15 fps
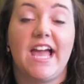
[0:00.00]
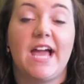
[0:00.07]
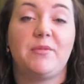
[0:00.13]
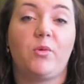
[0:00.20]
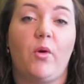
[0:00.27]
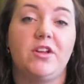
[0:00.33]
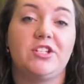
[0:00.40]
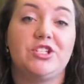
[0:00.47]
I'm
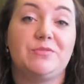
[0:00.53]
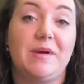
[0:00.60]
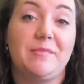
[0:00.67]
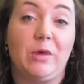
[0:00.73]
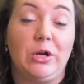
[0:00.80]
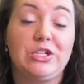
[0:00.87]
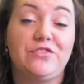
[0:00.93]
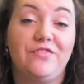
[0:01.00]
going to do my
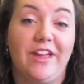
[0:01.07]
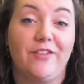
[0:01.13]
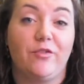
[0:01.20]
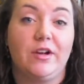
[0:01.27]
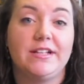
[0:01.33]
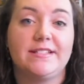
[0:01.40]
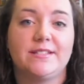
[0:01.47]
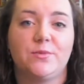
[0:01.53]
March
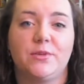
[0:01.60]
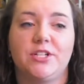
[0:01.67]
favorites,